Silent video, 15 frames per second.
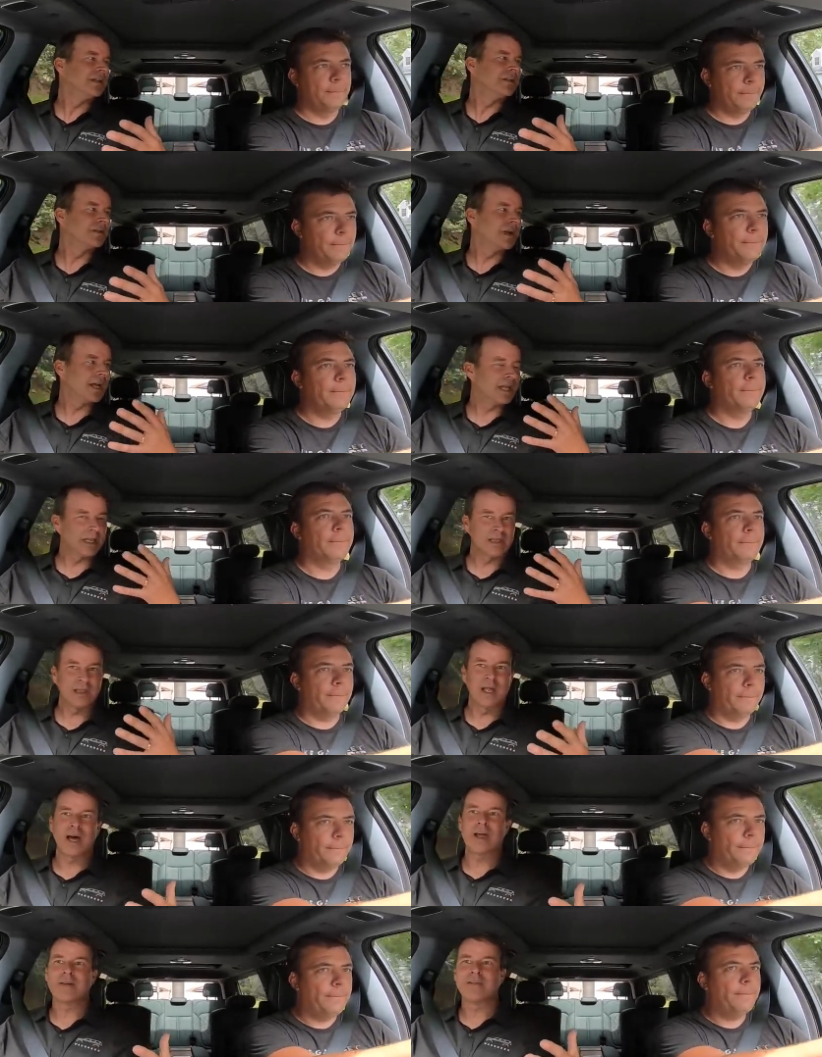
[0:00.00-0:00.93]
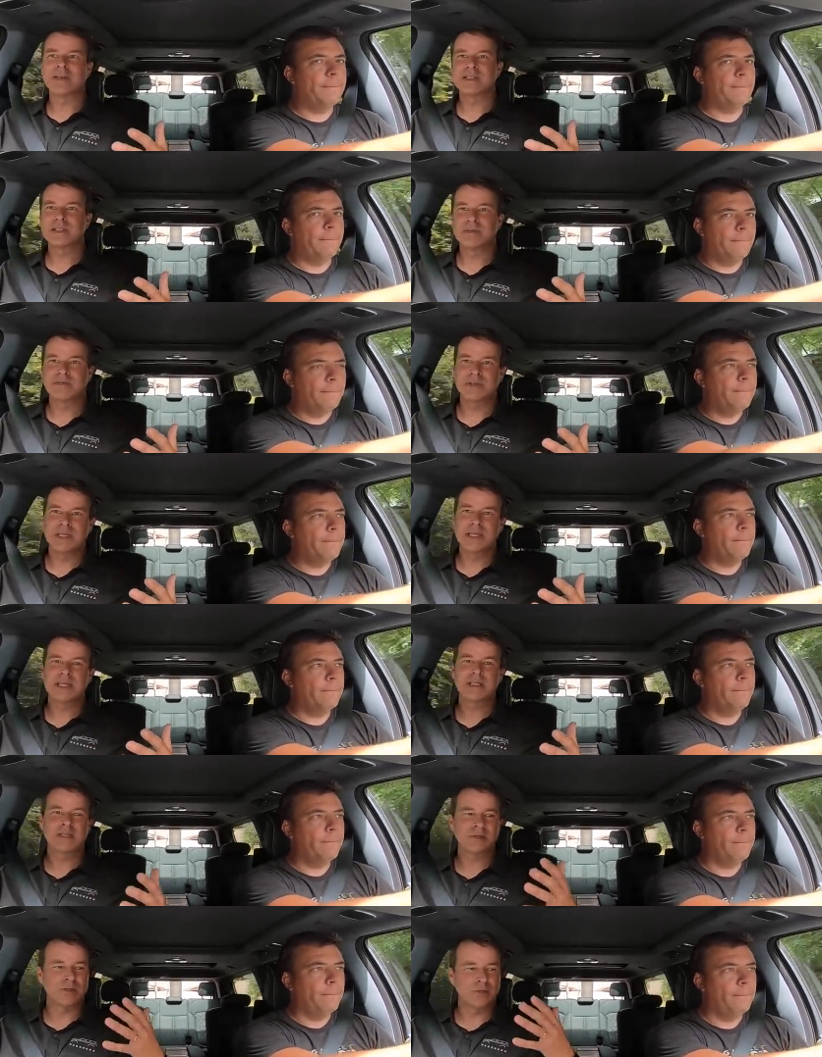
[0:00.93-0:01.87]
Speaker 1: You've got a lot of S U
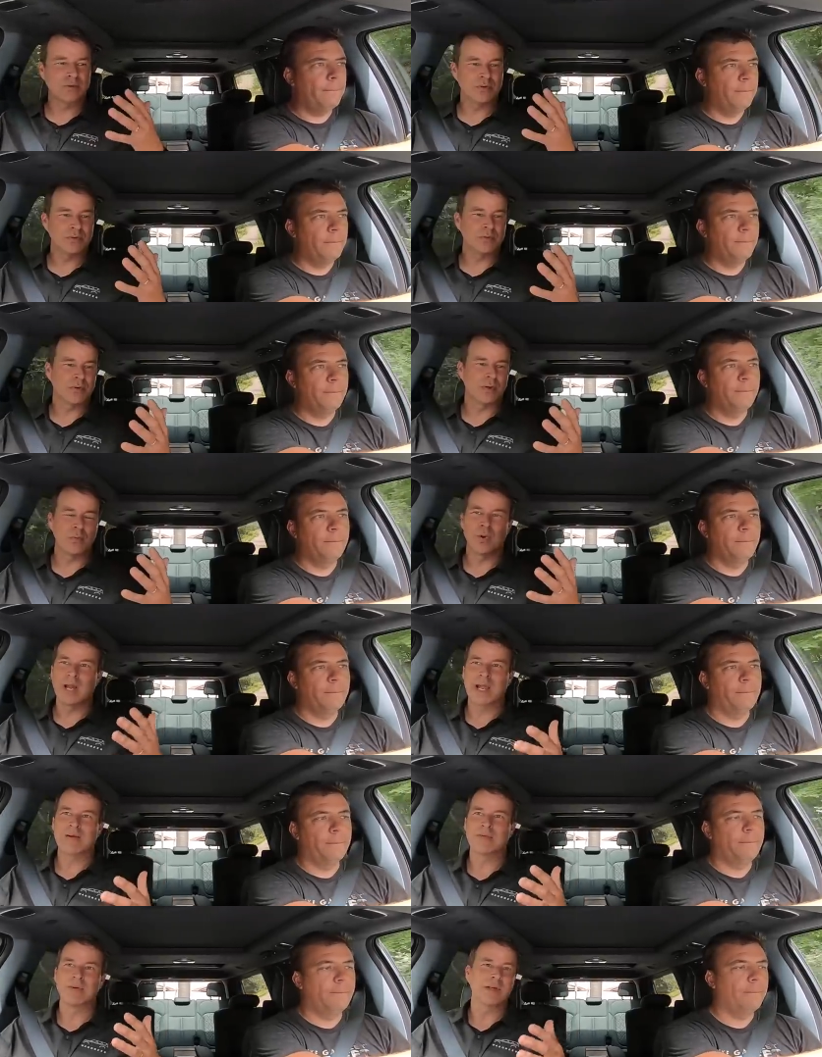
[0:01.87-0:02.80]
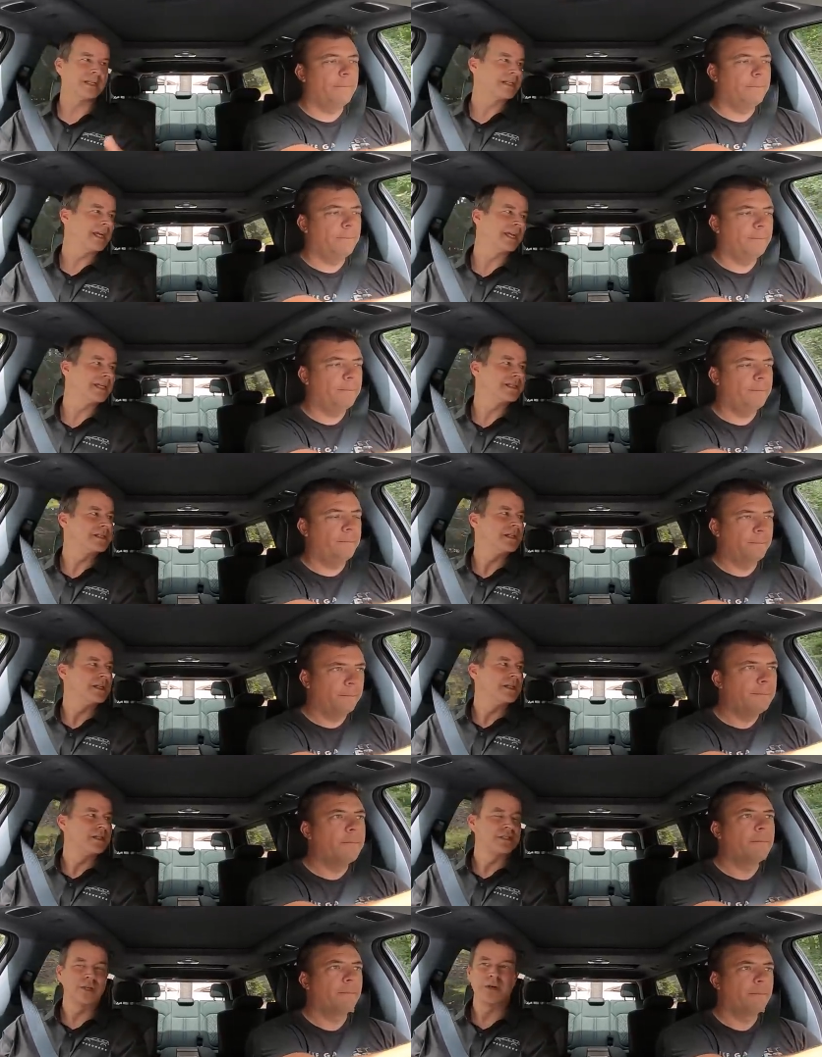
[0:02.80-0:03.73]
V to do whatever it takes.
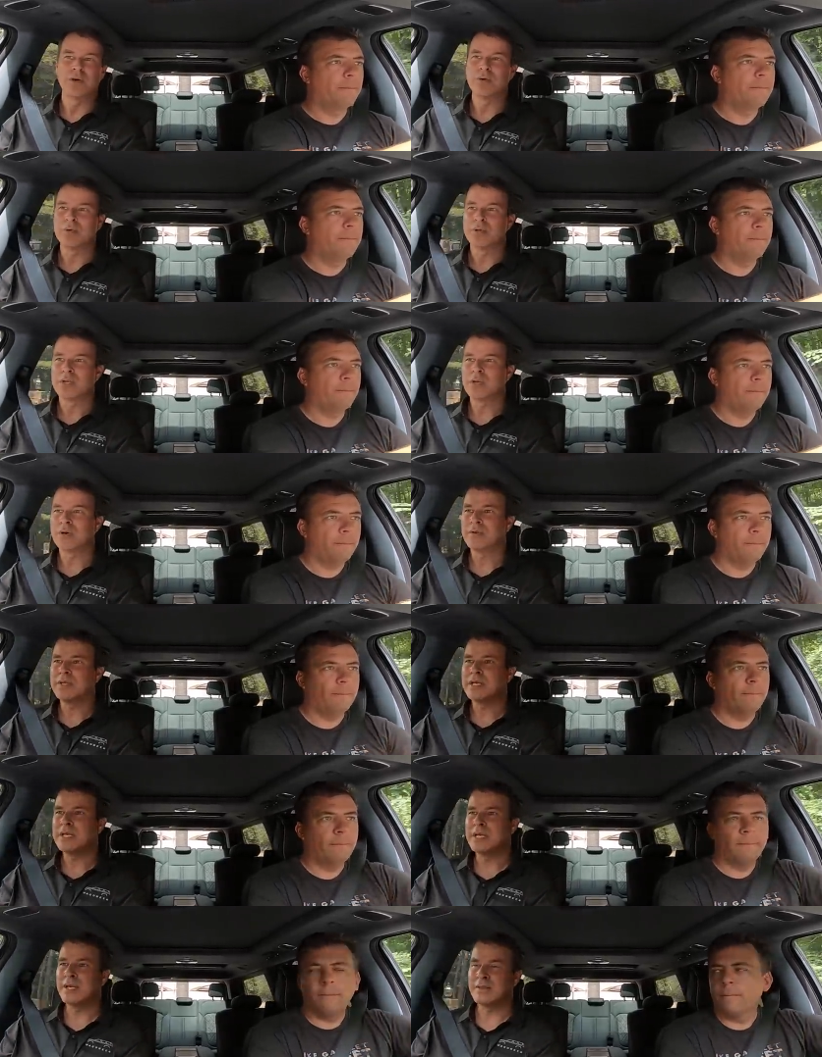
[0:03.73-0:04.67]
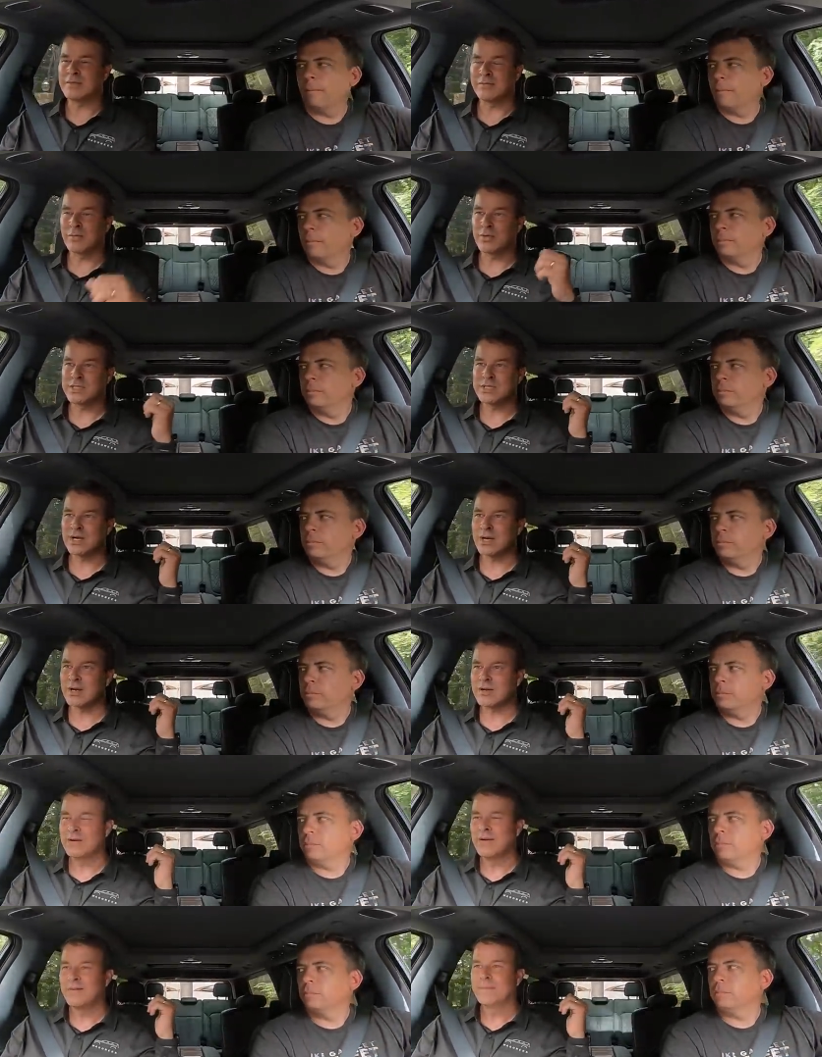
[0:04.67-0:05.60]
So, you know, the uh, the four
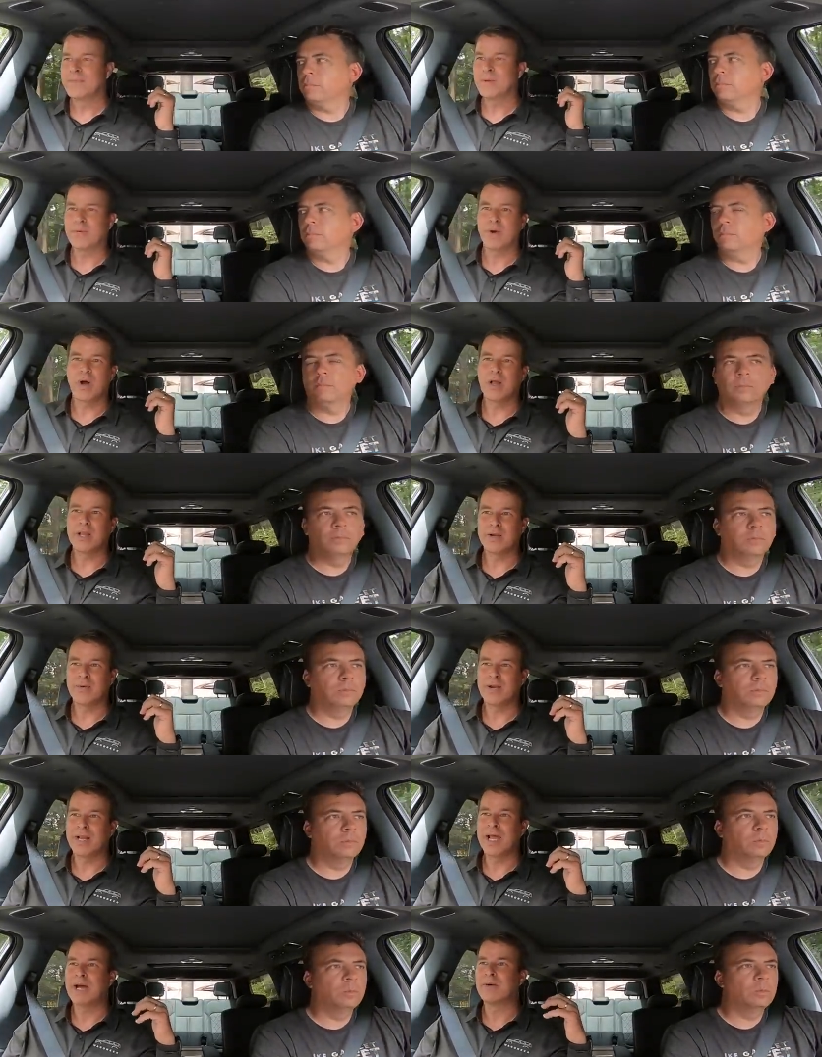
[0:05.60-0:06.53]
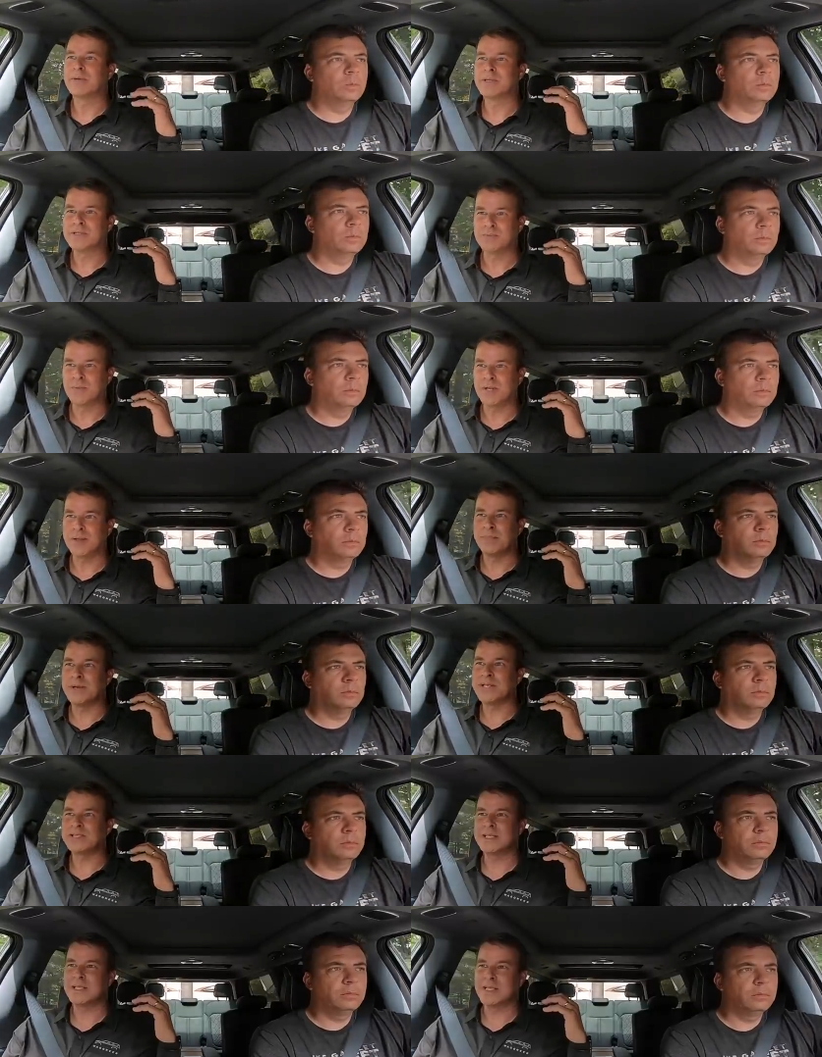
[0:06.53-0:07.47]
star that we're hauling right now is one of the
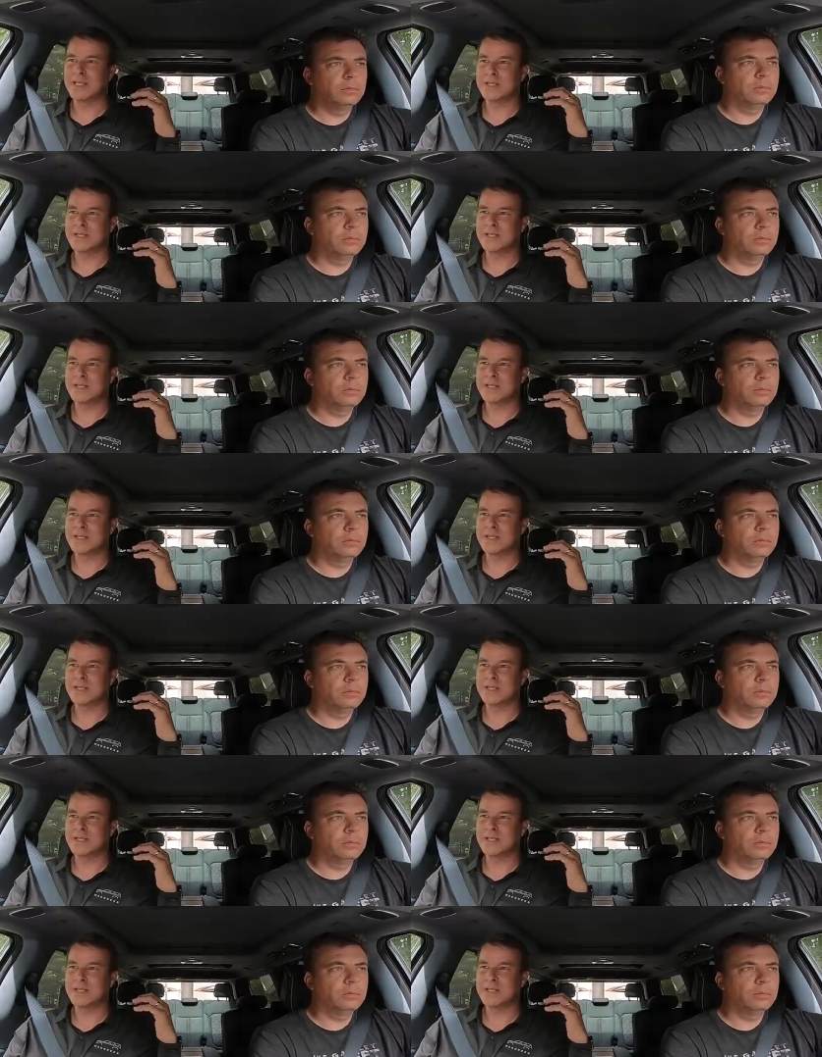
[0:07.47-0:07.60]
best in the